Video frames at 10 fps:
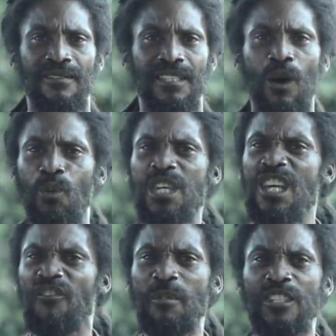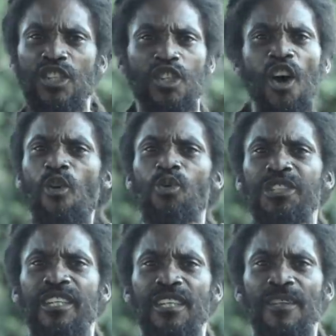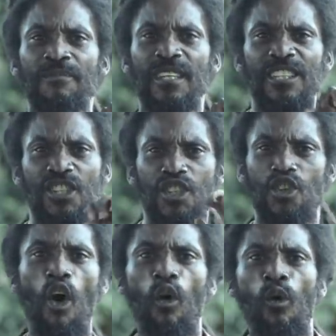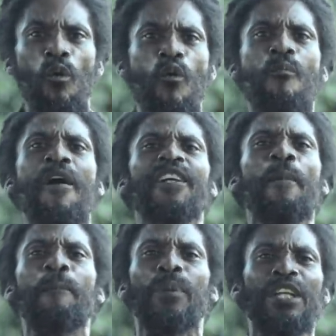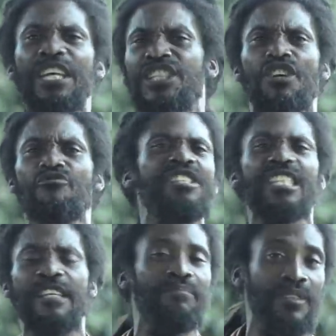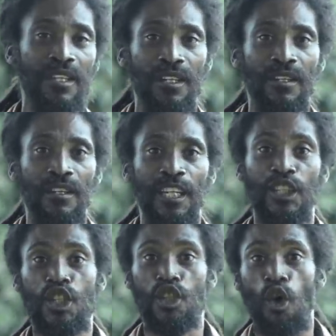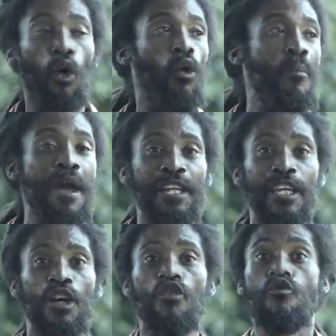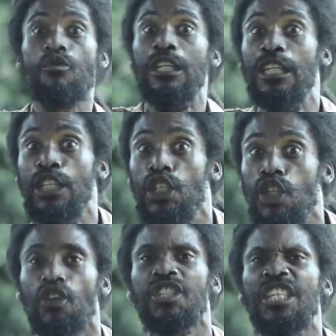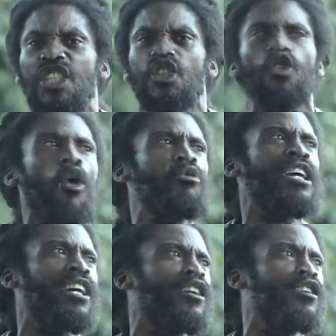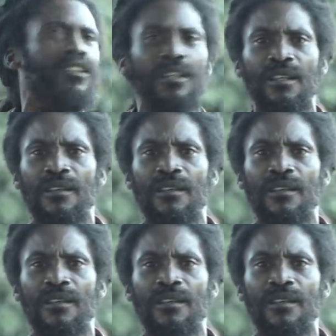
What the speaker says: that we have been sold in so many plagiarism, in so many religious, historical